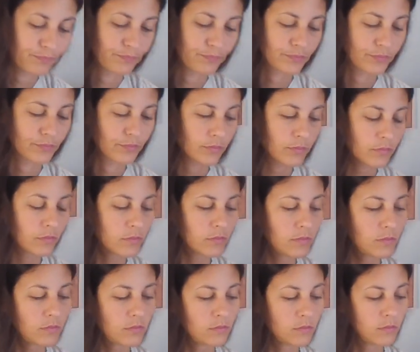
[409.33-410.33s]

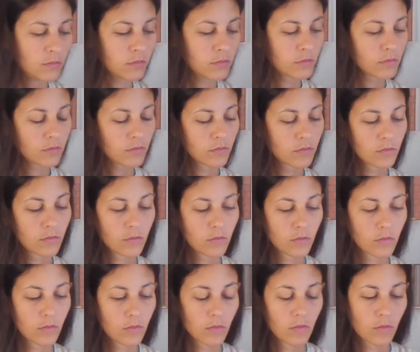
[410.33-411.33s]

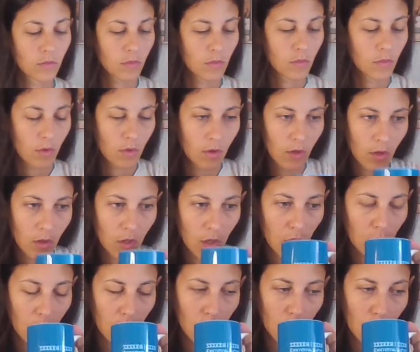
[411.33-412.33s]

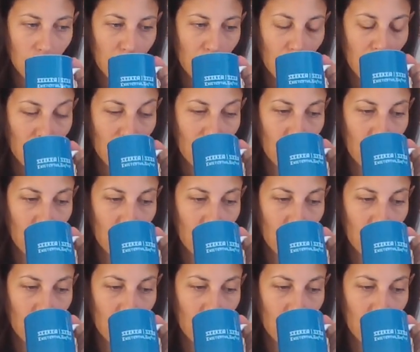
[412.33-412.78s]
[no speech]